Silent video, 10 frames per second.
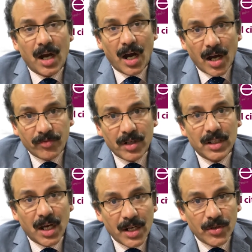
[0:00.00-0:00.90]
After the
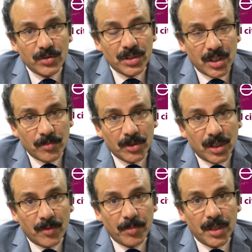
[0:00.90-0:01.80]
high dose
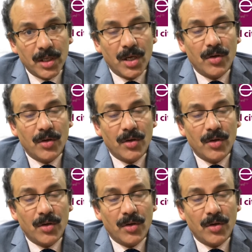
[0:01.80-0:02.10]
chemotherapy,